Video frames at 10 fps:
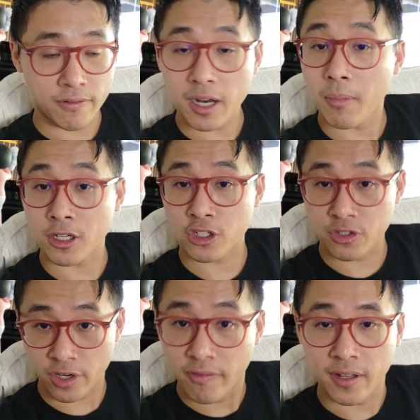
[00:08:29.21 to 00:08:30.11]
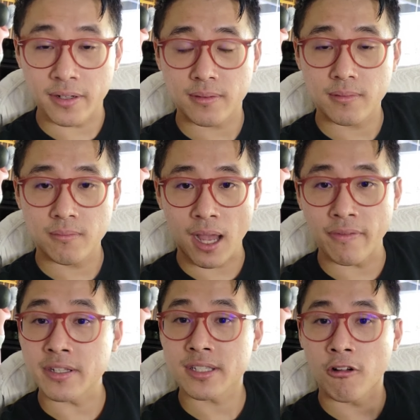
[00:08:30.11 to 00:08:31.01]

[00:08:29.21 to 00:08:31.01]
very much driven by this